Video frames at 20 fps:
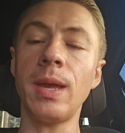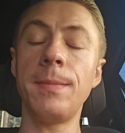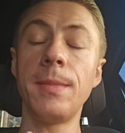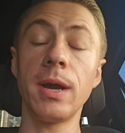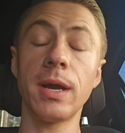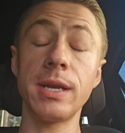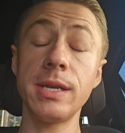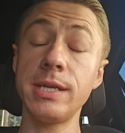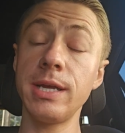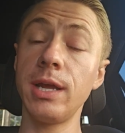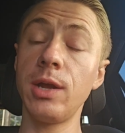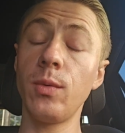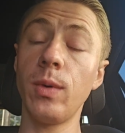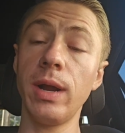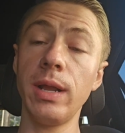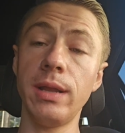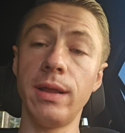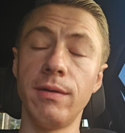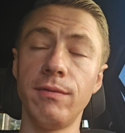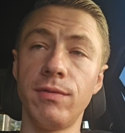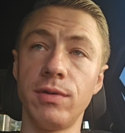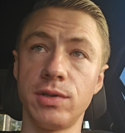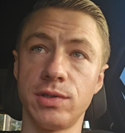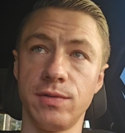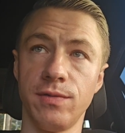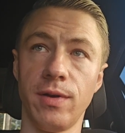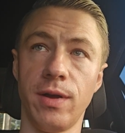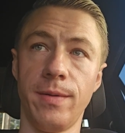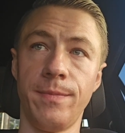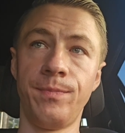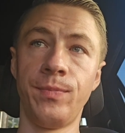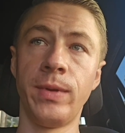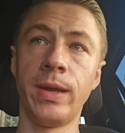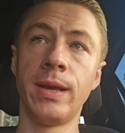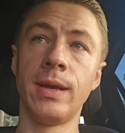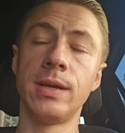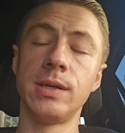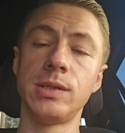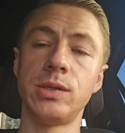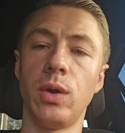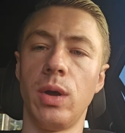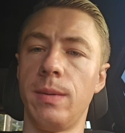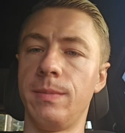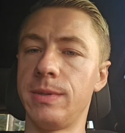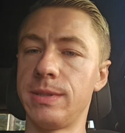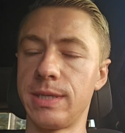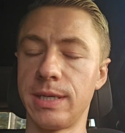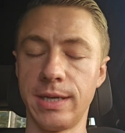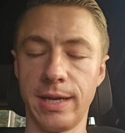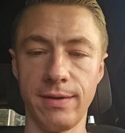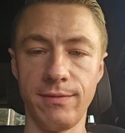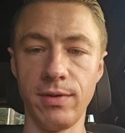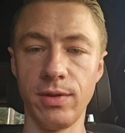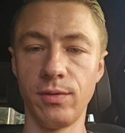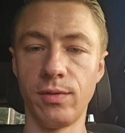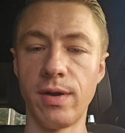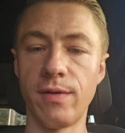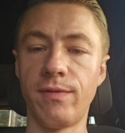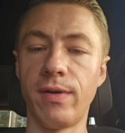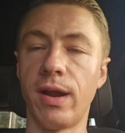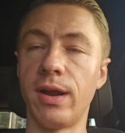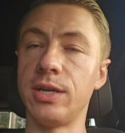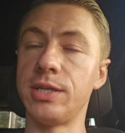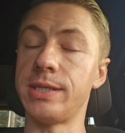I'm not going to tell you where I live, first of all. So I'm just going to give you the rough area.